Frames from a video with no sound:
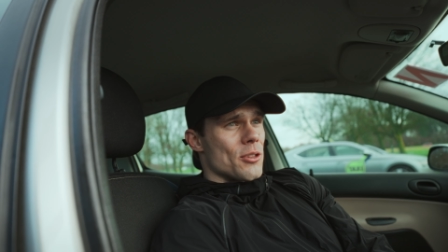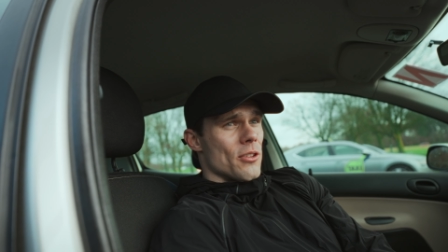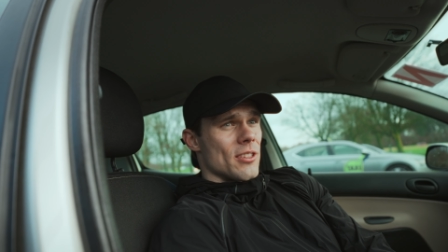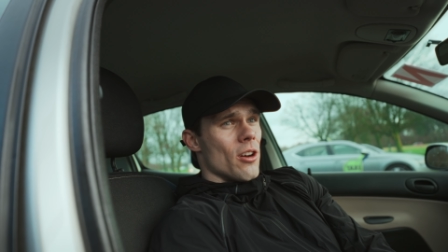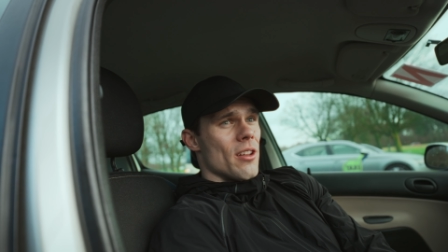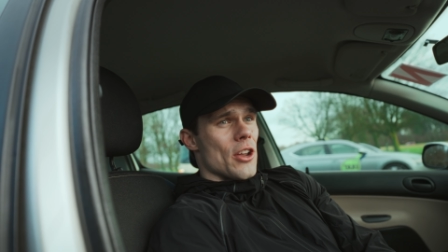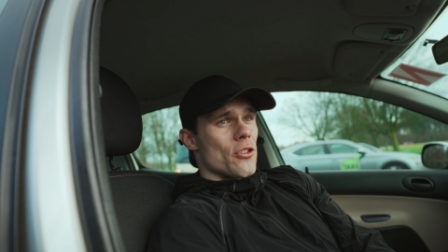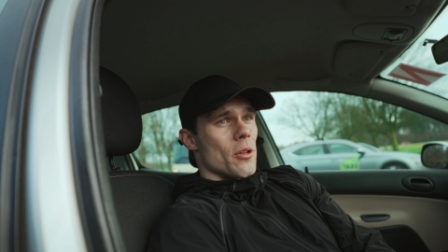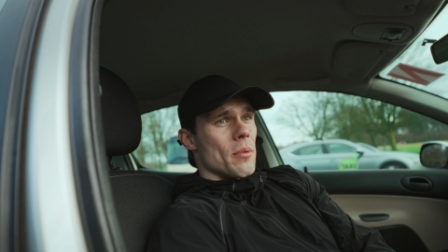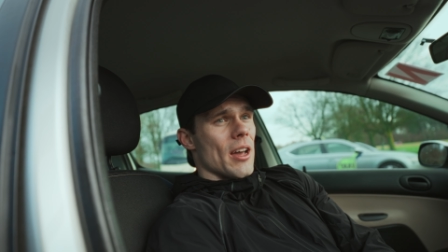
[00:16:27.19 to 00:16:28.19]
So it's only
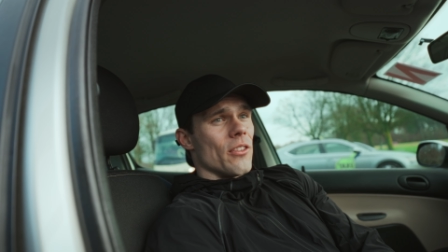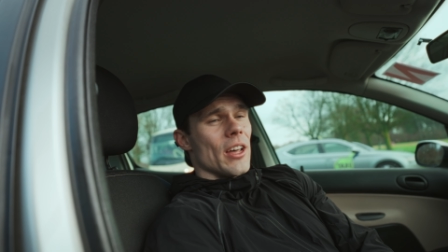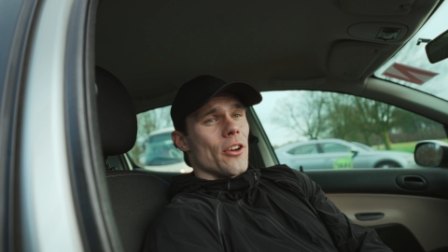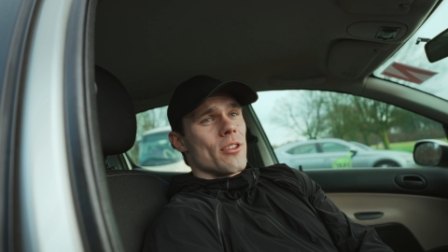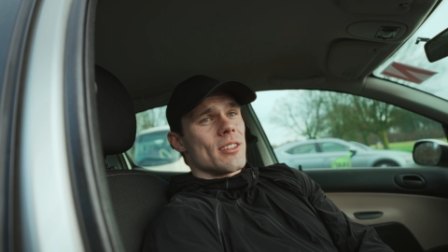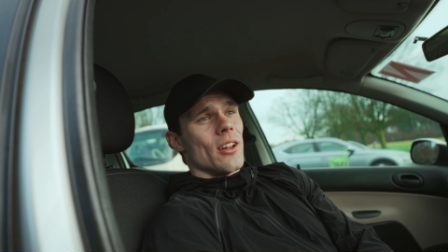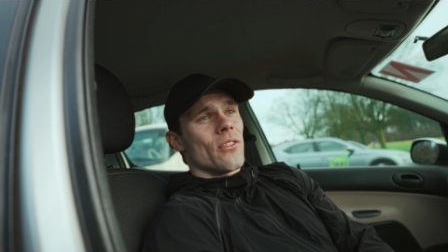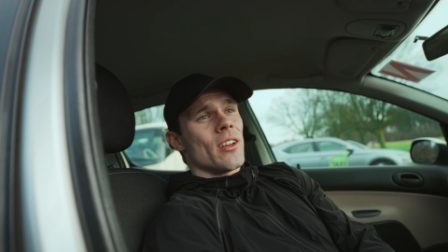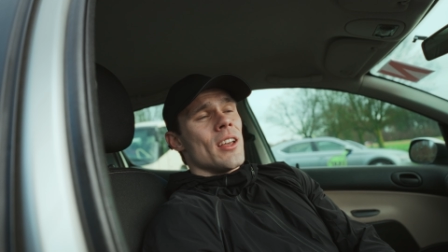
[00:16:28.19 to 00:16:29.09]
natural you'd be kind of doubting yourself.